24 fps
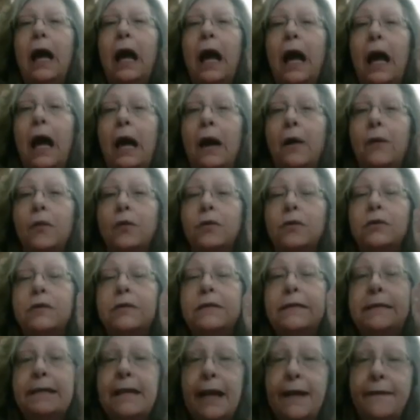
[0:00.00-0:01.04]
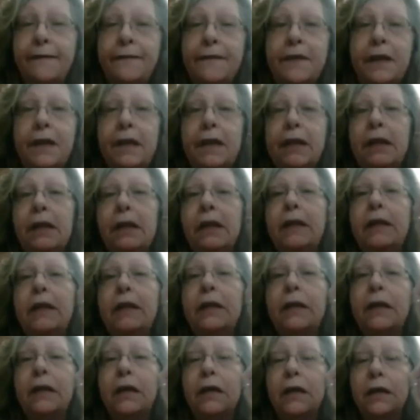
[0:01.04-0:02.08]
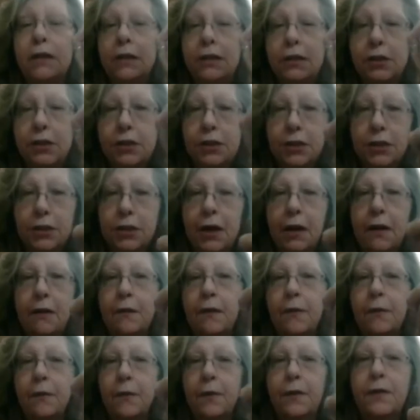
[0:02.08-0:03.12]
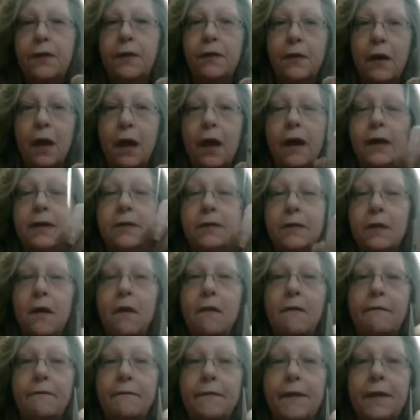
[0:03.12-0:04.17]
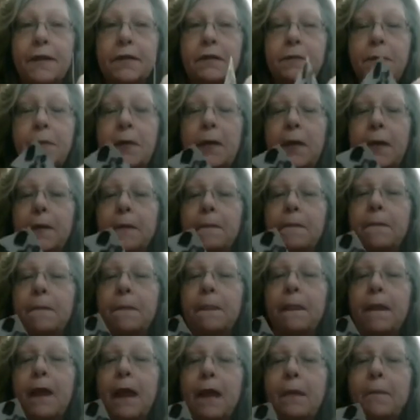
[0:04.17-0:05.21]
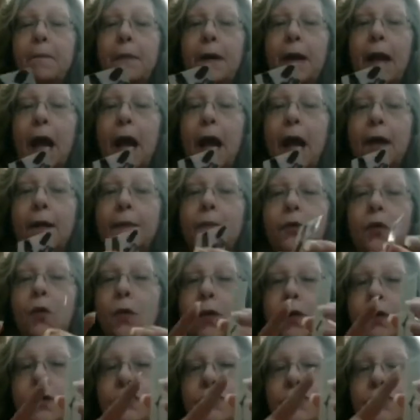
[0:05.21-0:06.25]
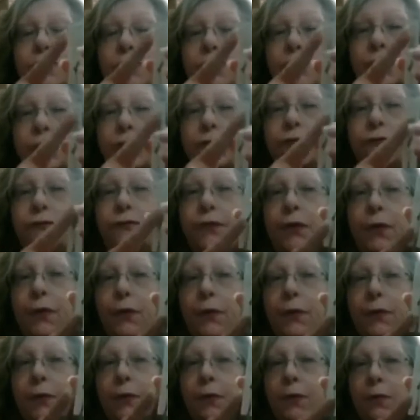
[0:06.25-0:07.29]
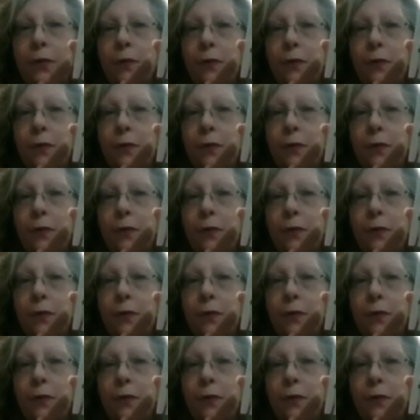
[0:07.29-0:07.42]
I will definitely share it with you guys on Facebook. But I am going to photocopy